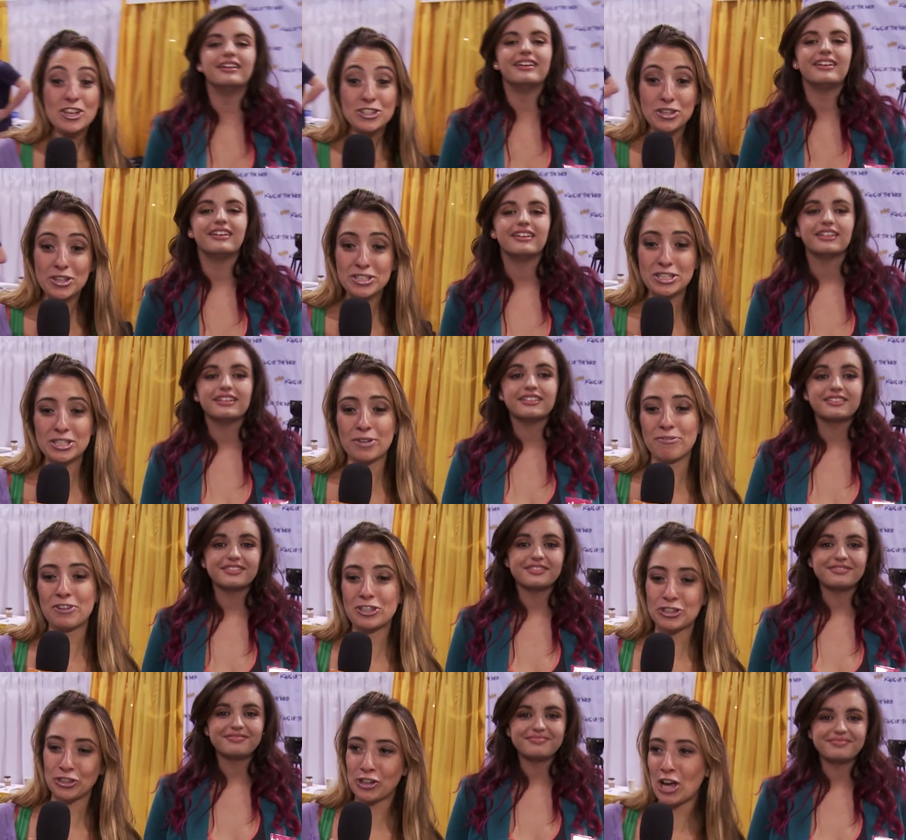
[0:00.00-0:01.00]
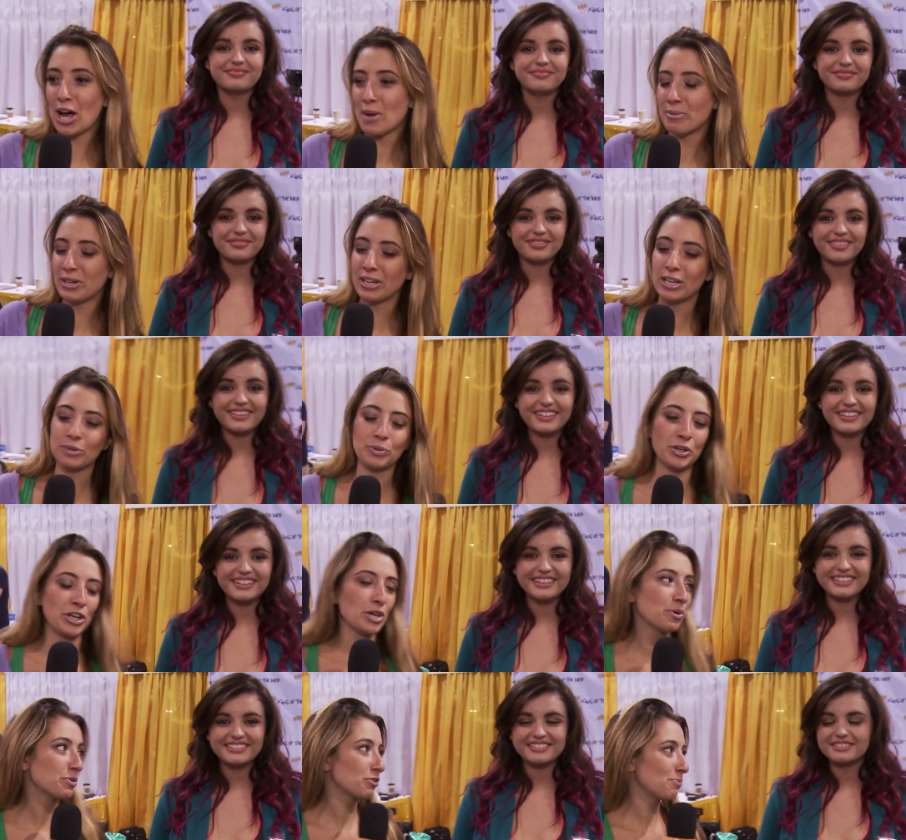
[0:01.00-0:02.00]
Speaker 1: So this is Official Comedy and we're
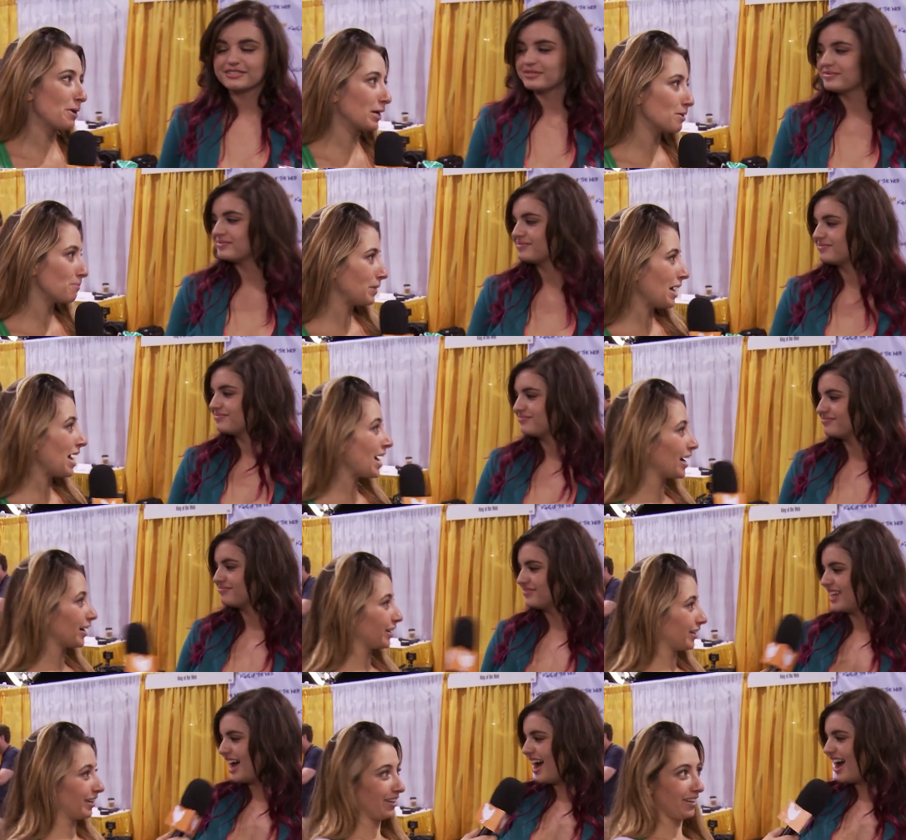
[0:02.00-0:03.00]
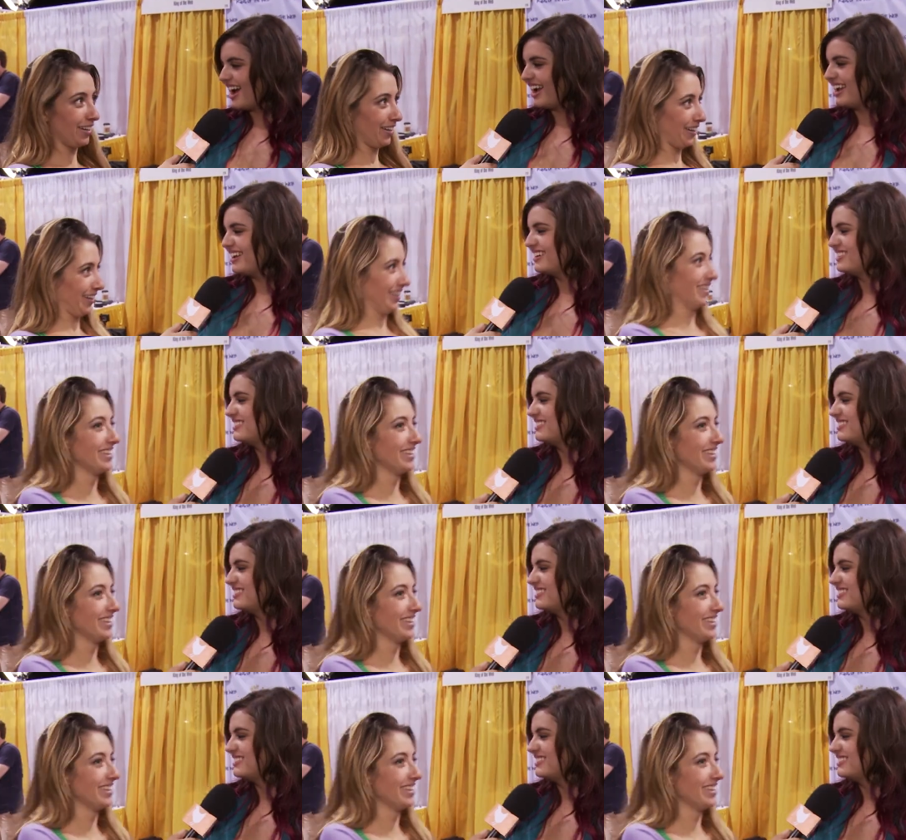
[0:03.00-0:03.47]
here with Rebecca Black. Hi.